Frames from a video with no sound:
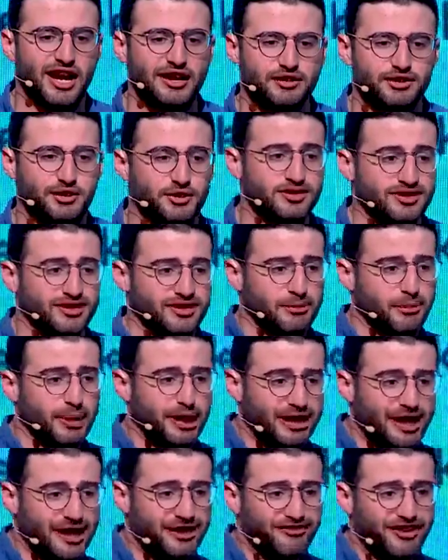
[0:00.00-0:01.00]
households in the
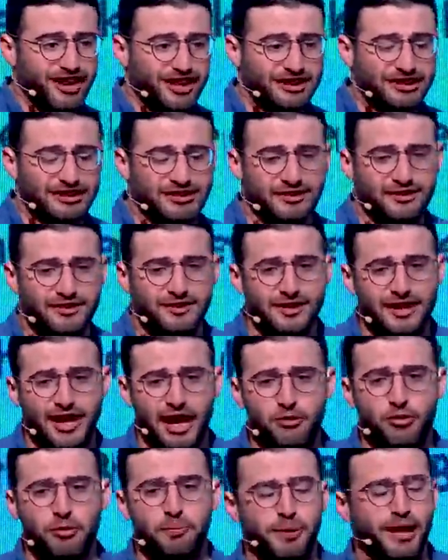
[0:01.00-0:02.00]
Bekaa Valley,
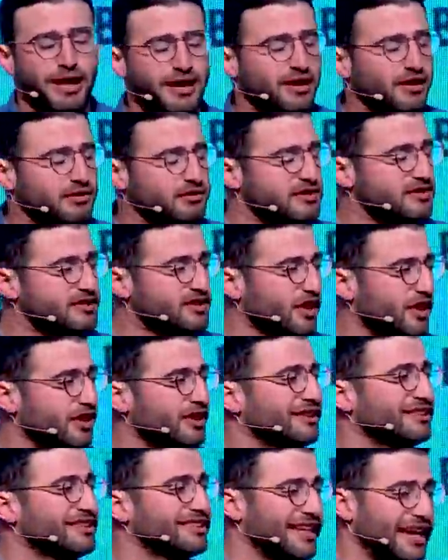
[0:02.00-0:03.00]
and we plan on
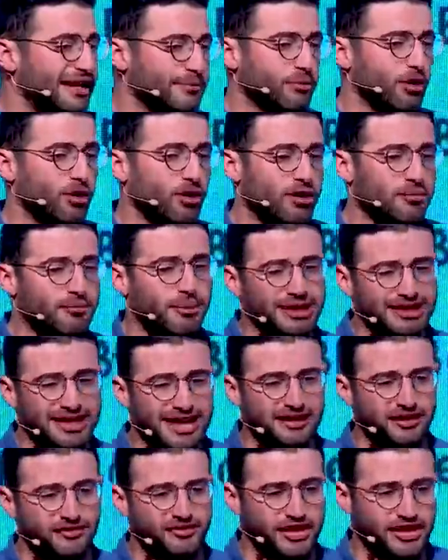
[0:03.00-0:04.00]
installing 10 more by the
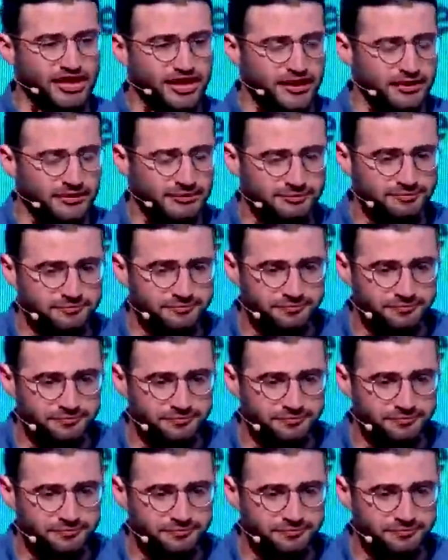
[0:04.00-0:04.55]
end of the year.